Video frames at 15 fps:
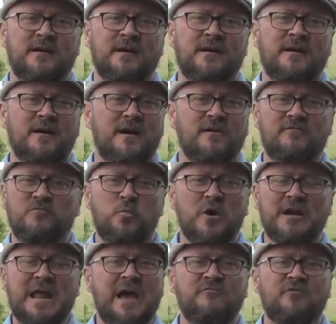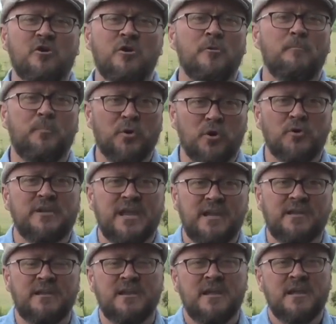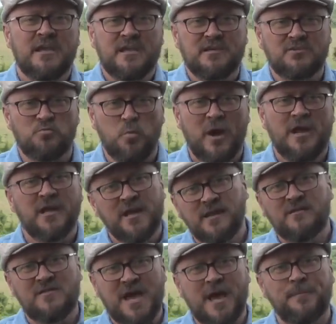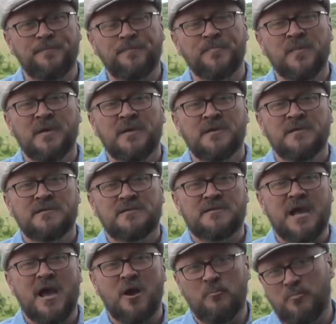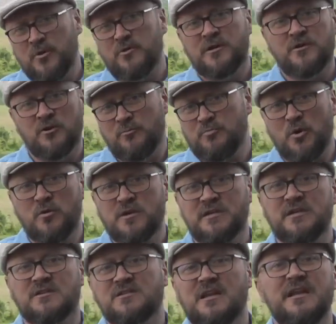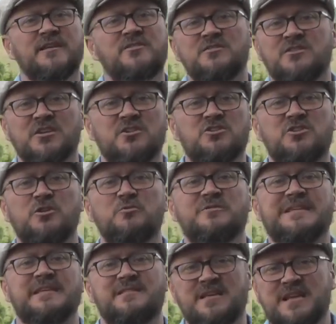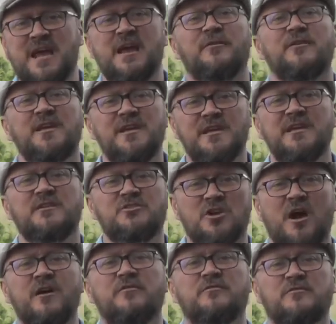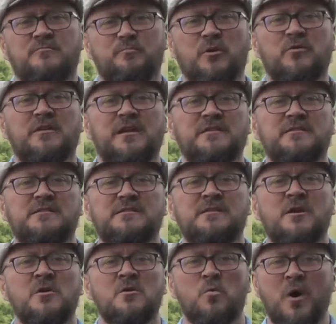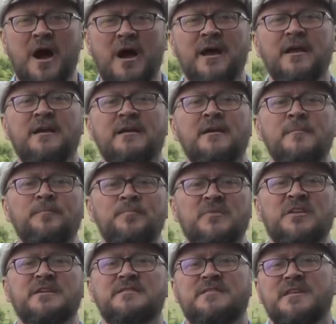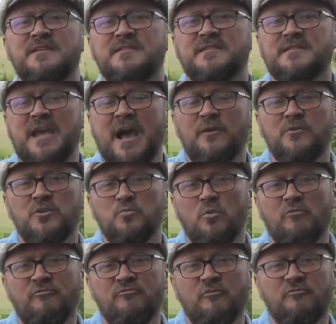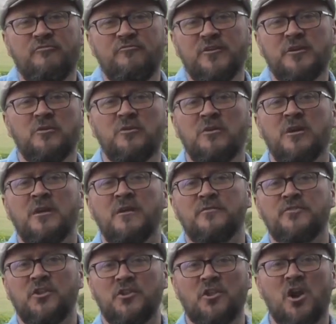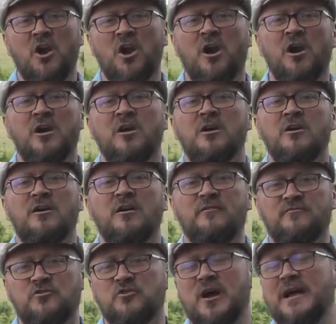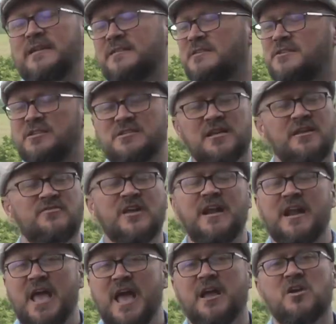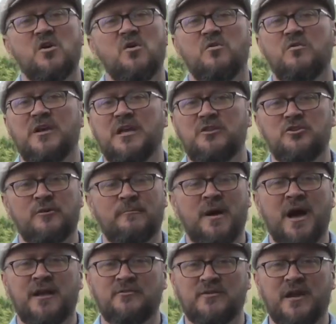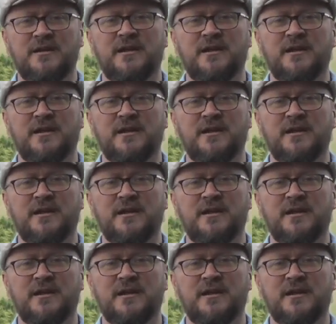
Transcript: of whatever burden is weighing them down, burden or brokenness. Galatians 6:2 says, carry each other's burdens. Why? Because this is how you will fulfill the law of Christ. Just let that echo in your mind